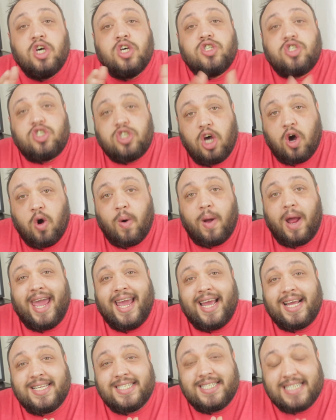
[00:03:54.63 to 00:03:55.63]
So
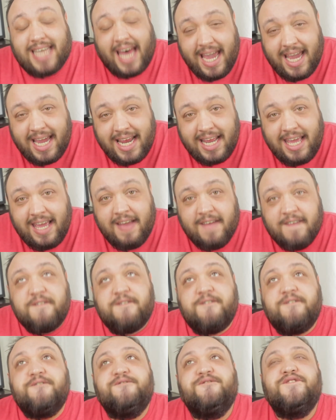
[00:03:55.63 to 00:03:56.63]
anxiety
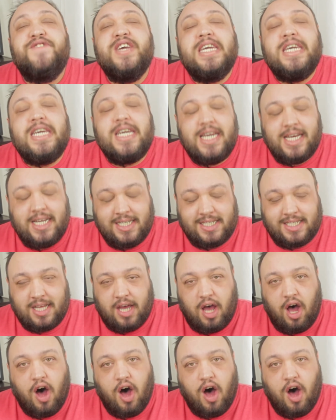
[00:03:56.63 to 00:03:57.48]
feeds